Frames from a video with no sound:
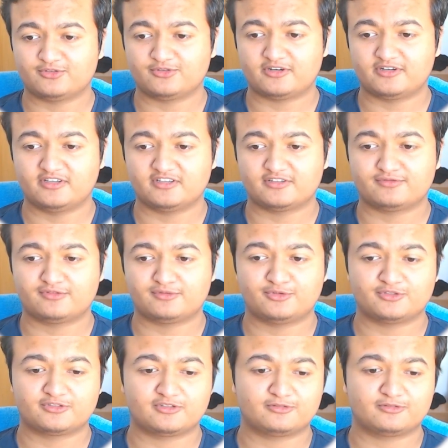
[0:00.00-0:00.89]
RDS for
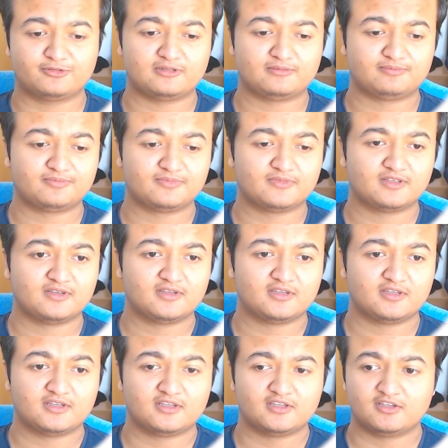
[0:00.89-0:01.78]
PostgreSQL.
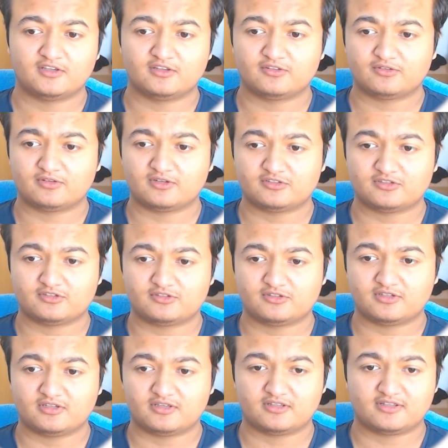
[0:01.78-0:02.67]
So let's
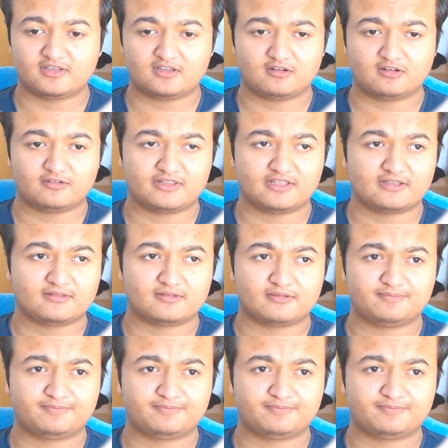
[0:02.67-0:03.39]
just take a look at that.